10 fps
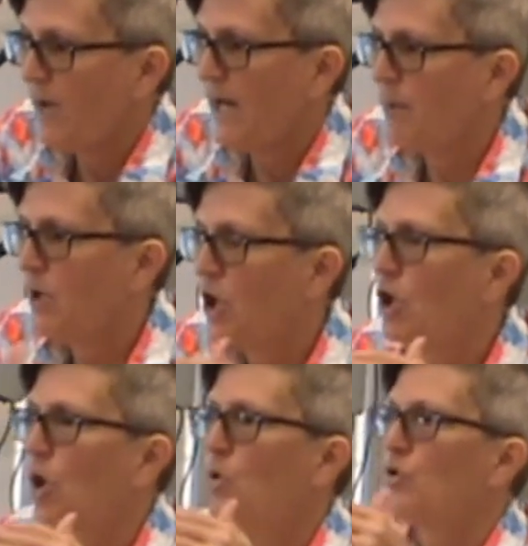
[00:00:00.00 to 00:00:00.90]
and I'm going to
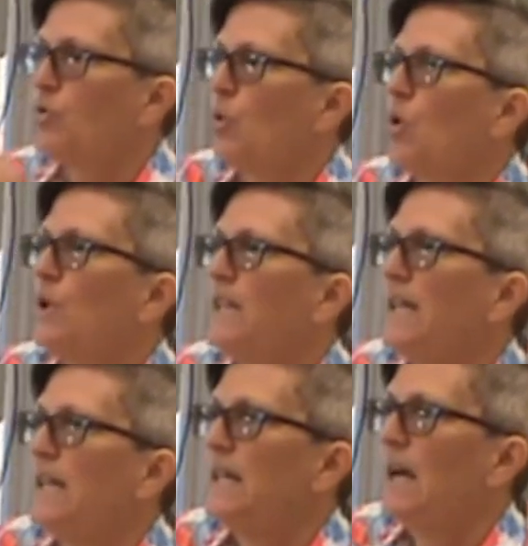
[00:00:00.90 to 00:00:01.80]
go toward
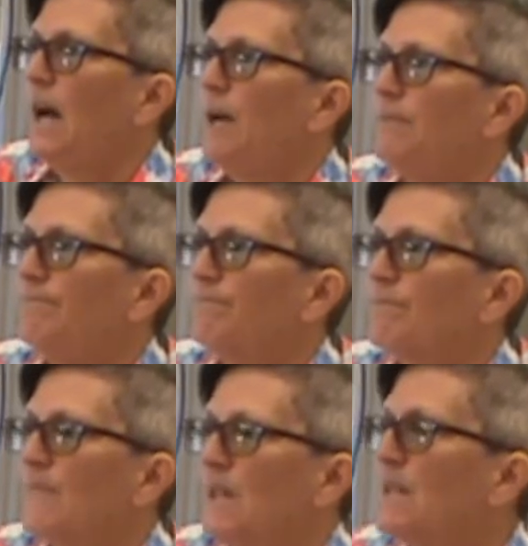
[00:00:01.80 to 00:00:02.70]
the, um,
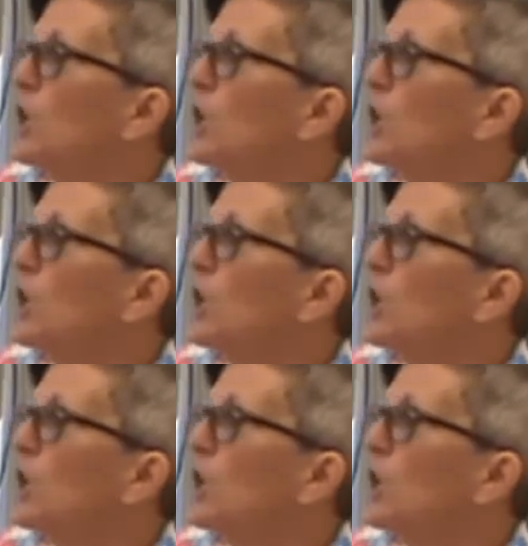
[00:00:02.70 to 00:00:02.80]
the